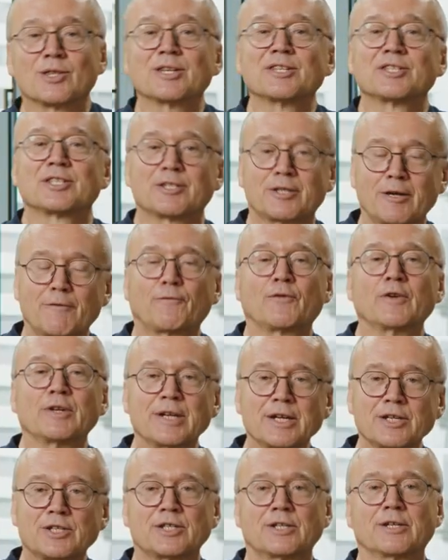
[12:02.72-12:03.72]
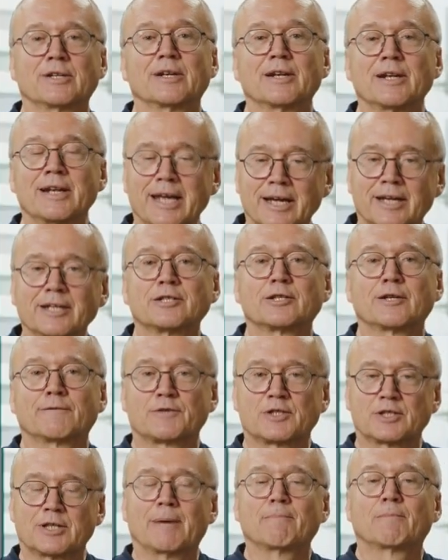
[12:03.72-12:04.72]
this definition,
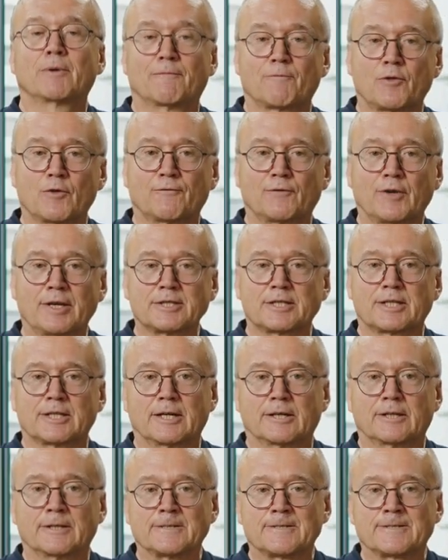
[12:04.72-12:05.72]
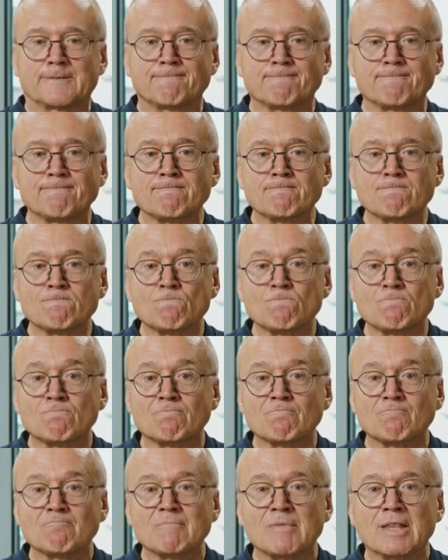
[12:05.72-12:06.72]
negative sum of the phase currents,
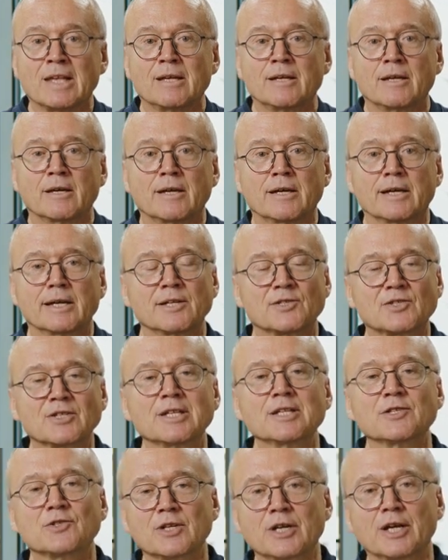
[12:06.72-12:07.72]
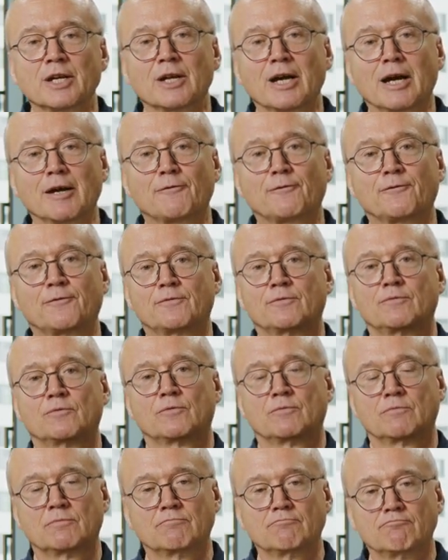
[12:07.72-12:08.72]
it's easy enough
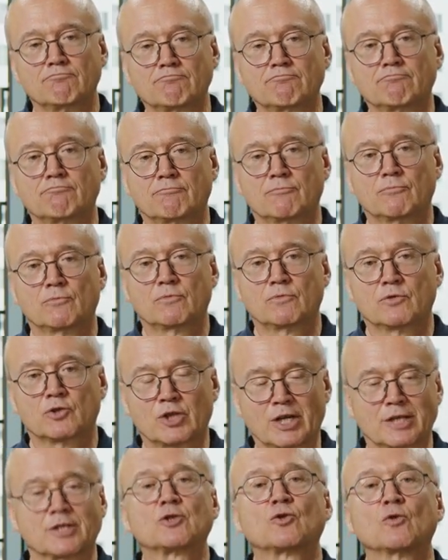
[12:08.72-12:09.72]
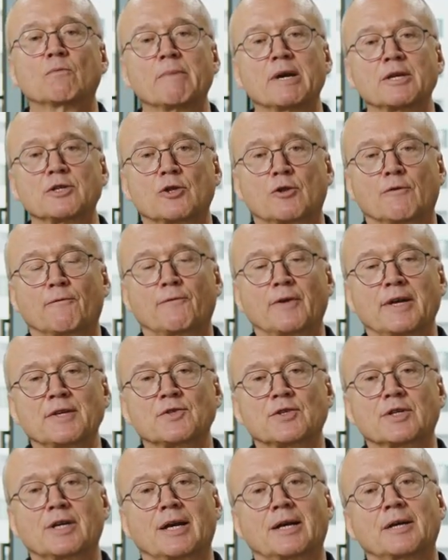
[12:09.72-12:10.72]
just to measure the
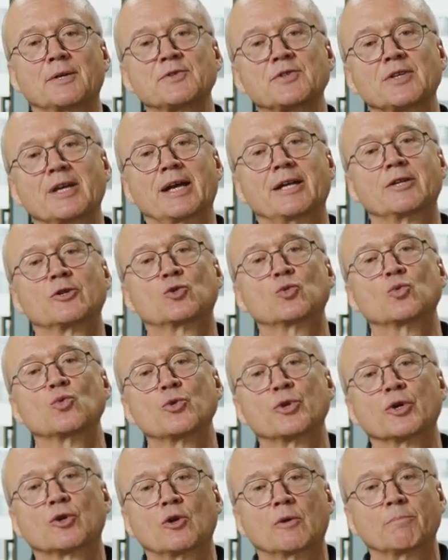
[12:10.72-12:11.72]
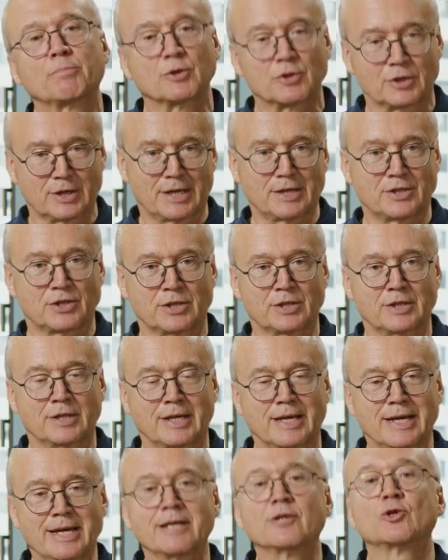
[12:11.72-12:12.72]
phase currents and do the computation
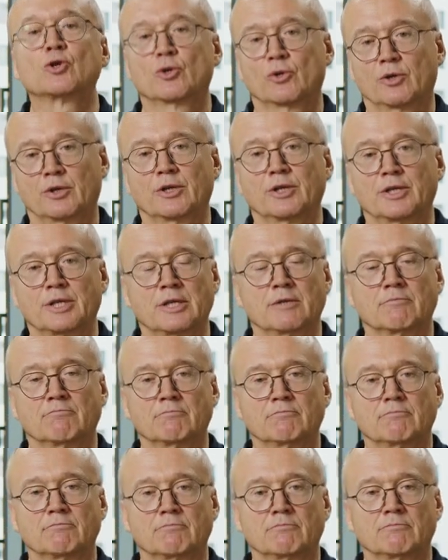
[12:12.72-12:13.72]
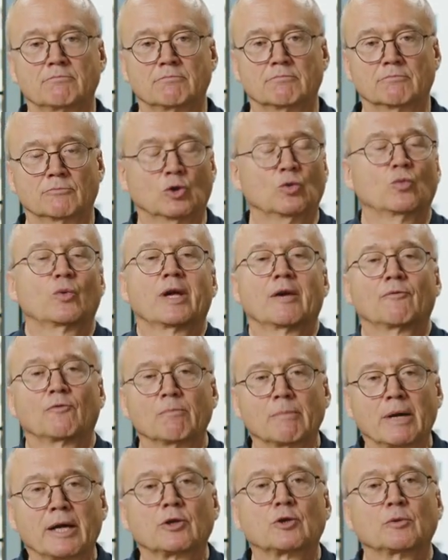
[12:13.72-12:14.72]
internally. Well, we have
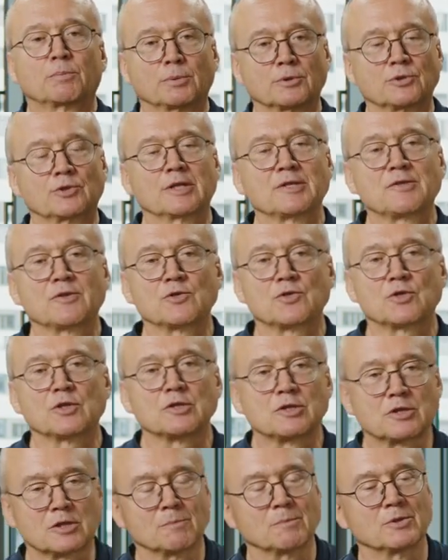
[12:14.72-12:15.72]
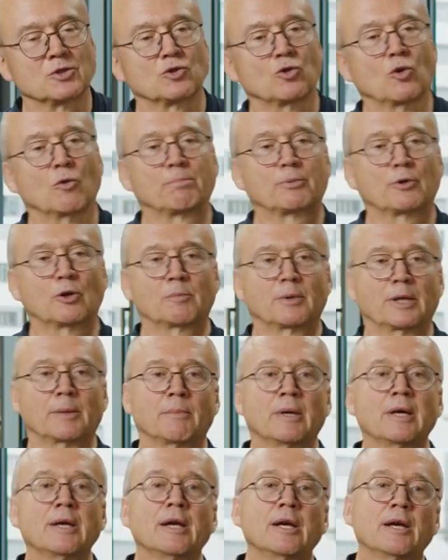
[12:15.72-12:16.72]
a microprocessor system, there's no
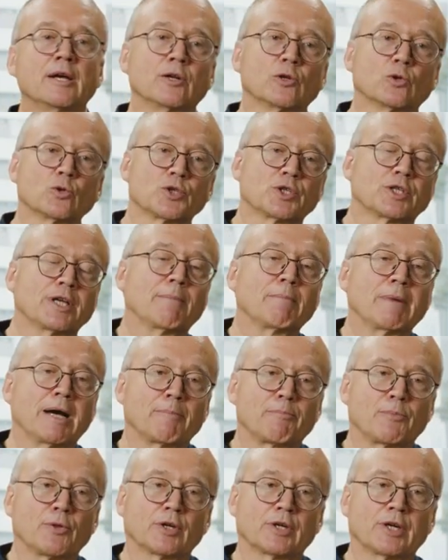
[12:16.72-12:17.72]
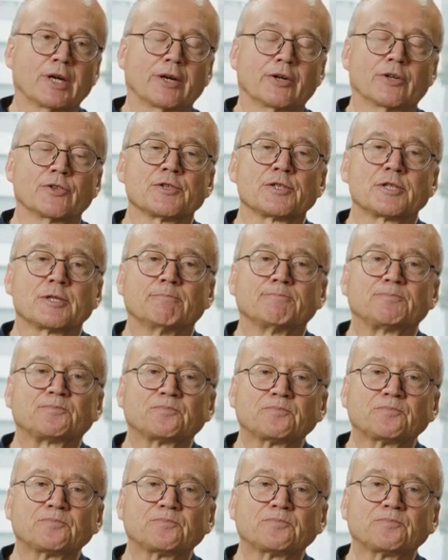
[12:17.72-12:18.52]
problem to sum up the currents.